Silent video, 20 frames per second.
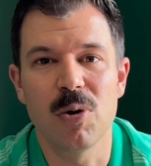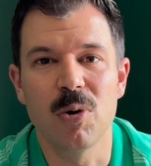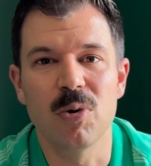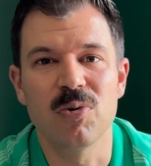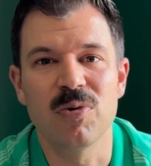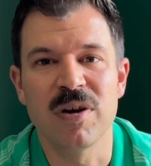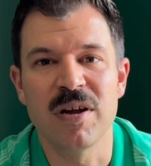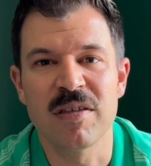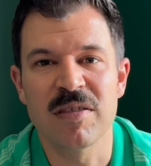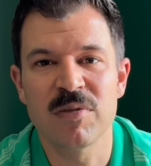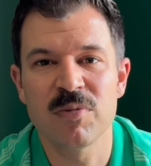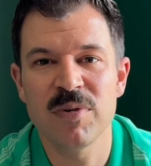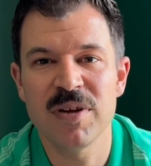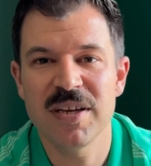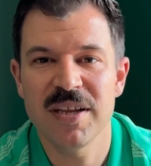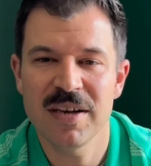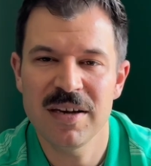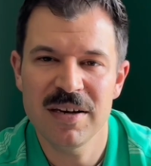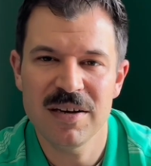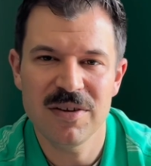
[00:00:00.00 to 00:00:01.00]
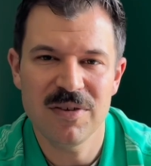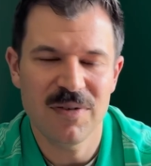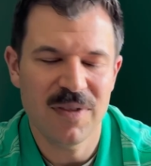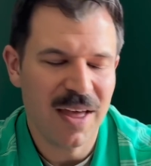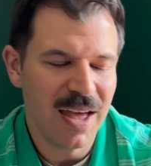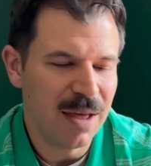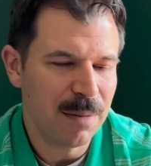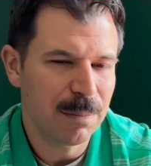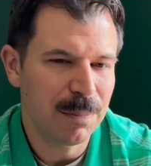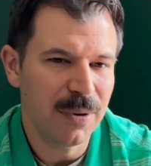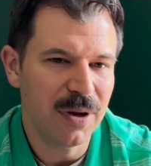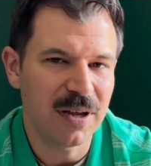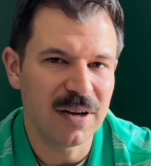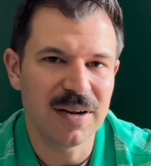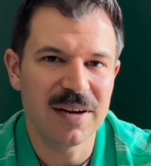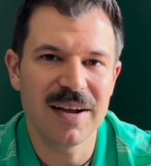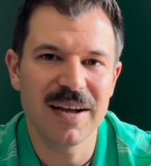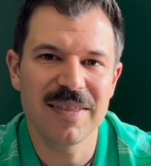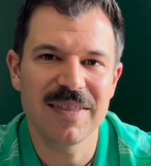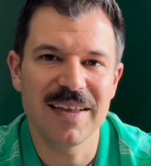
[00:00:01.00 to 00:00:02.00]
reason we didn't do that, but
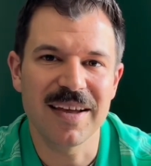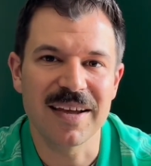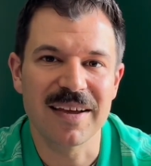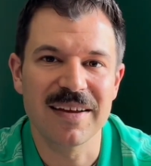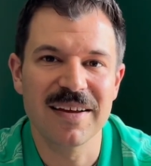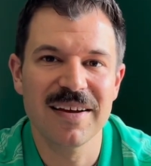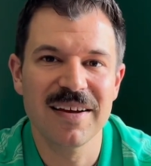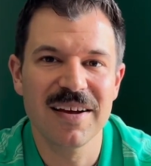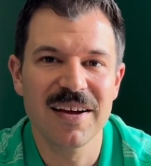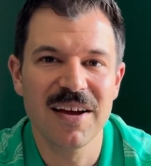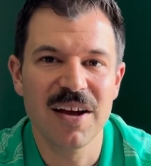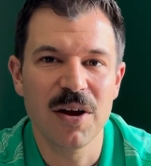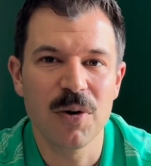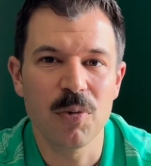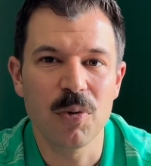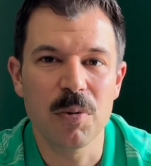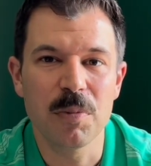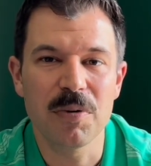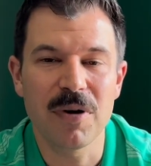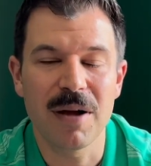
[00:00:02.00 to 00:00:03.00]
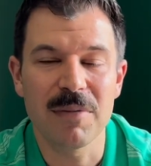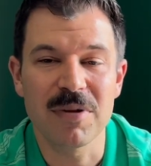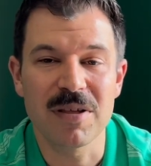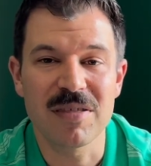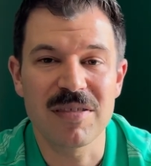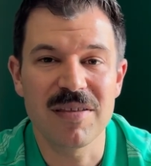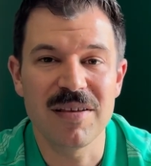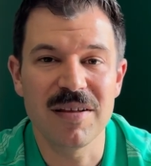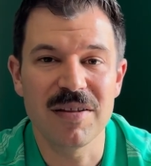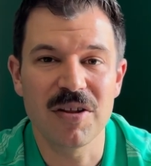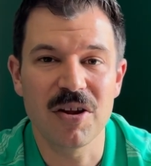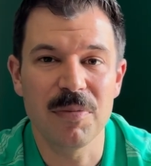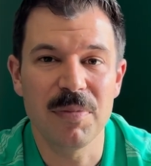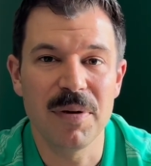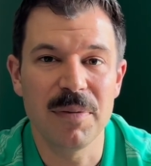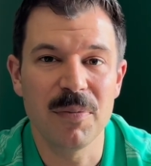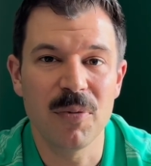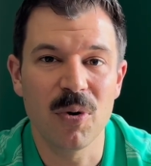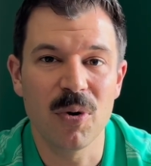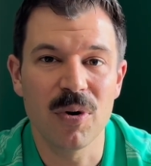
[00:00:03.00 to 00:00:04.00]
I think we'll probably see a little bit
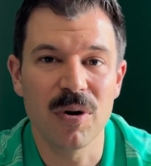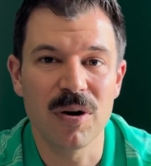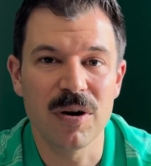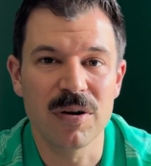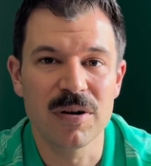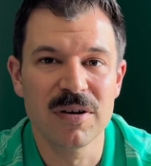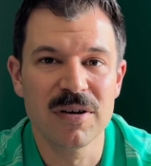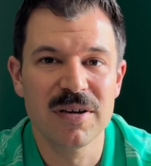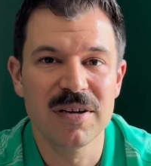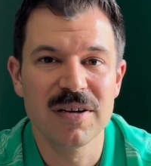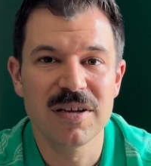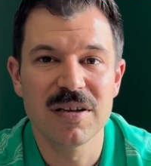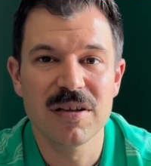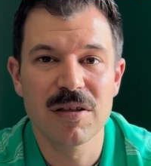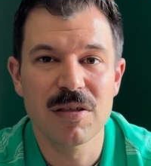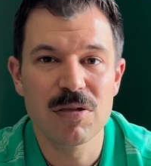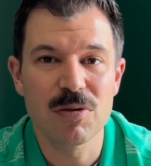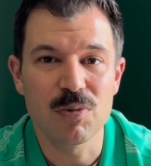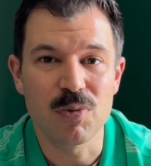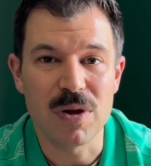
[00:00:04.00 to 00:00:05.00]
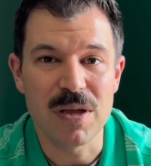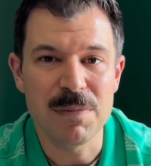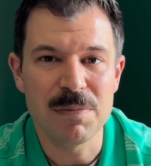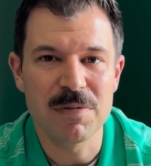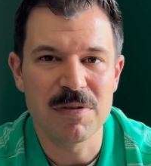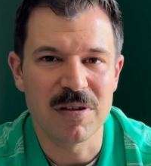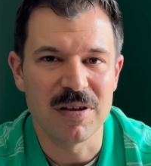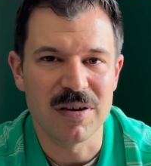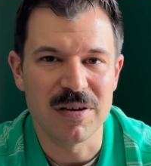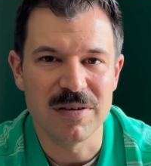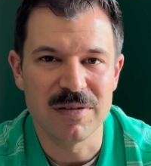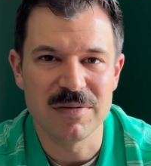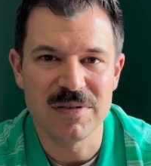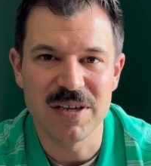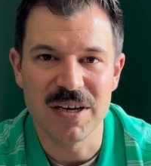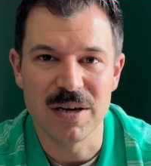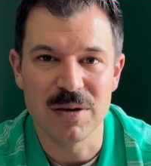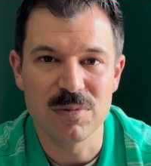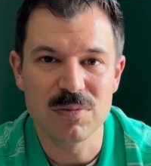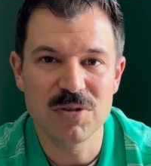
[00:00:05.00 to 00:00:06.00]
more sweeps and, you
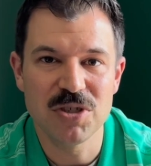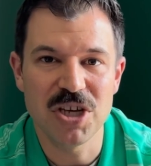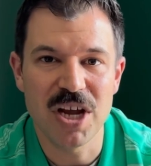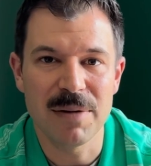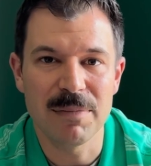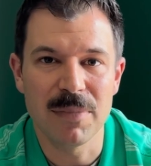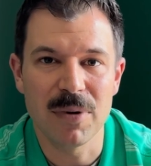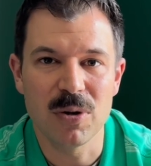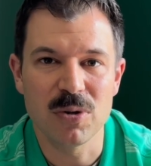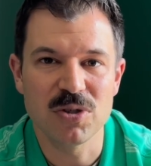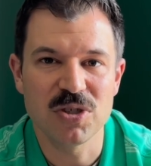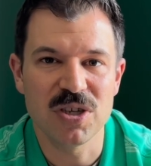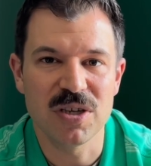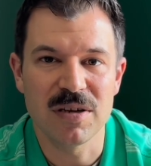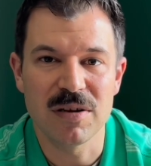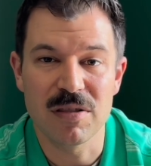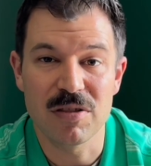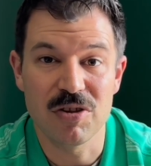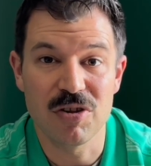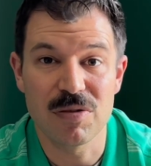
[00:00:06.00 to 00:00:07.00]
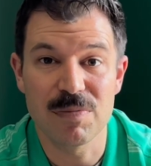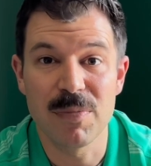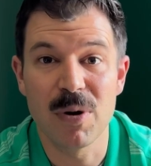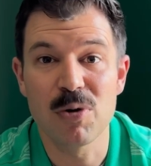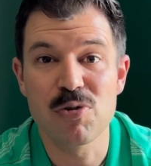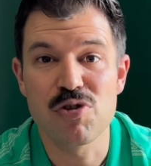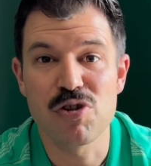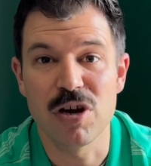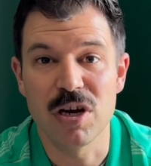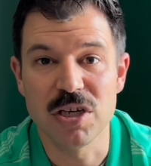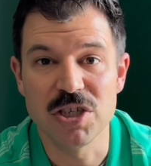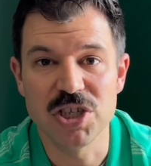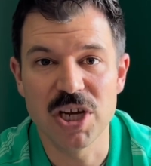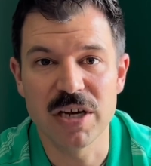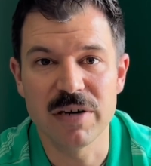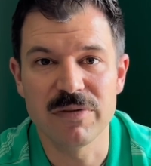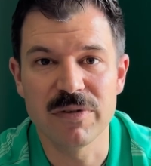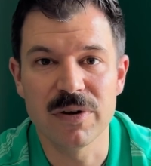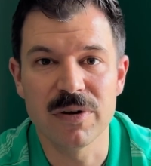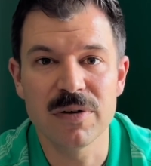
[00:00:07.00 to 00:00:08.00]
know, jet motions, just motion in
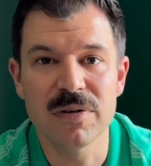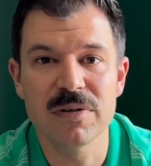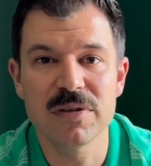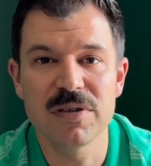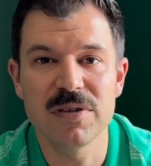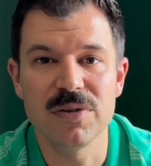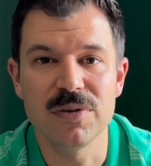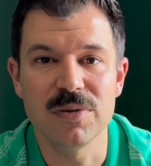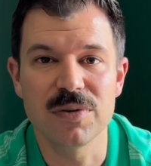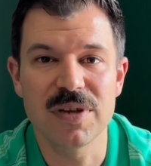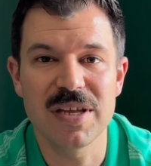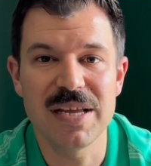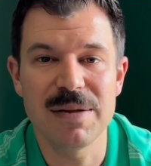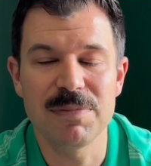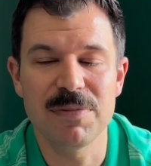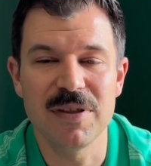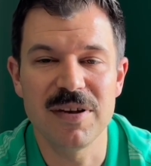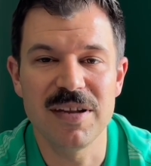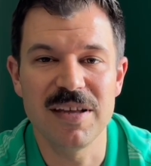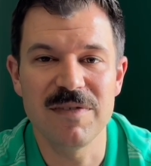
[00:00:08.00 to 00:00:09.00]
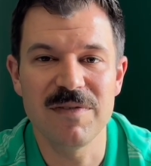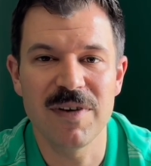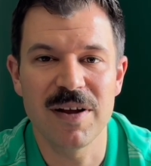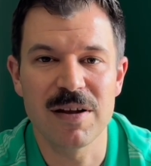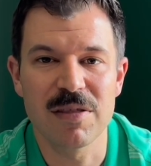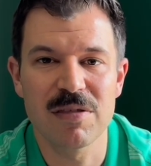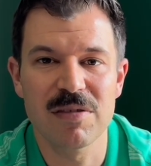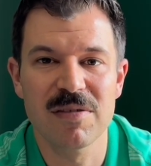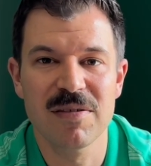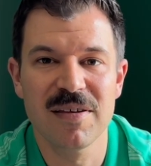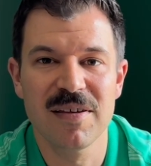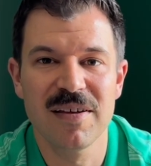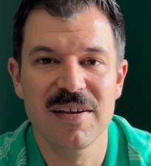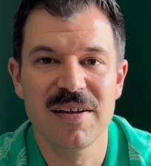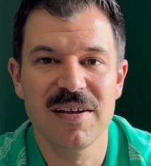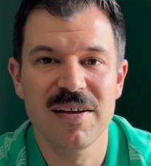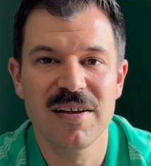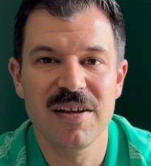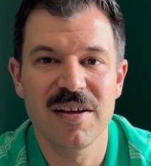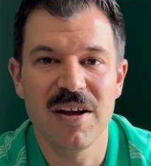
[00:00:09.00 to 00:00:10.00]
general, to keep the defense
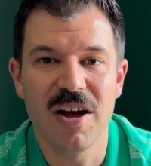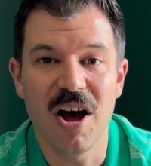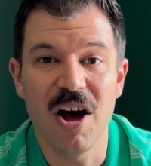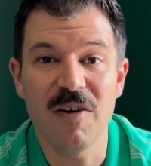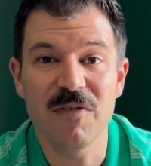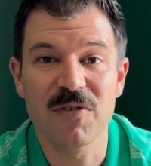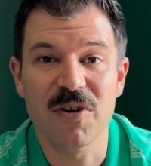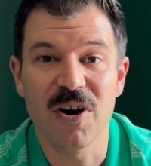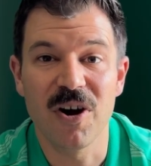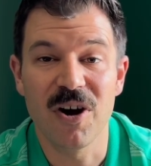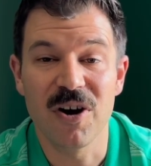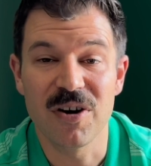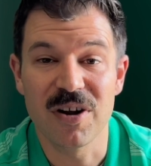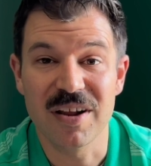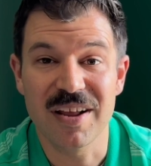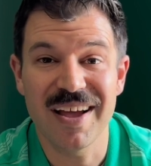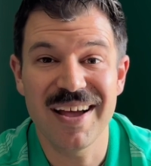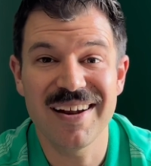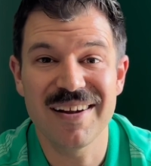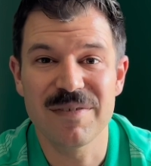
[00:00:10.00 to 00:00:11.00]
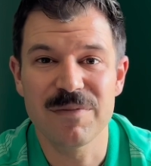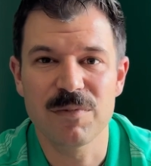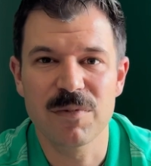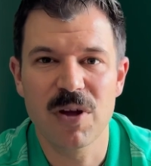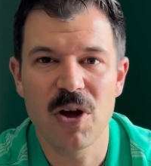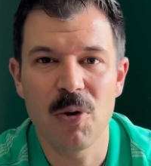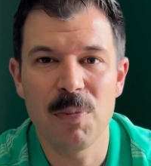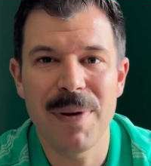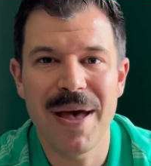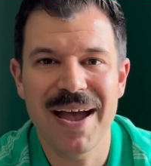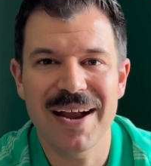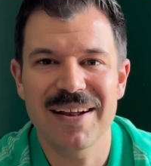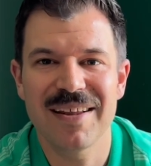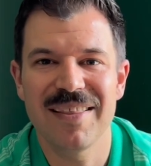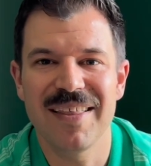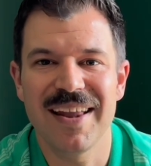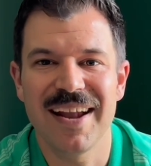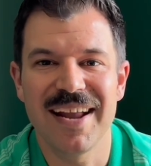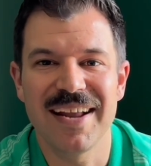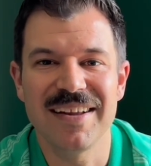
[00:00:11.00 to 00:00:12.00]
off guard and kind of go back to
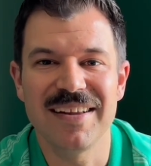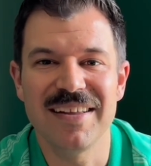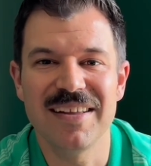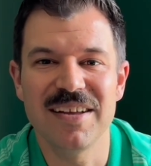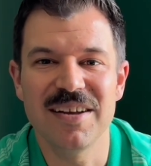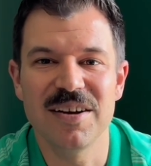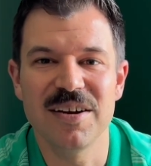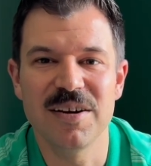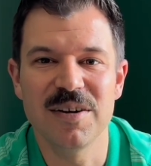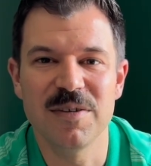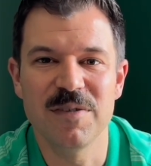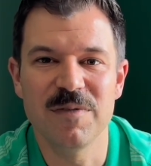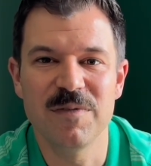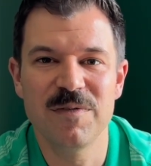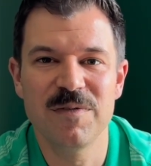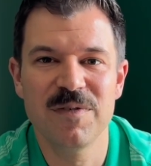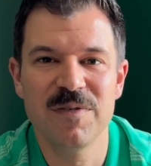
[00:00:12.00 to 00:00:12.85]
that idea of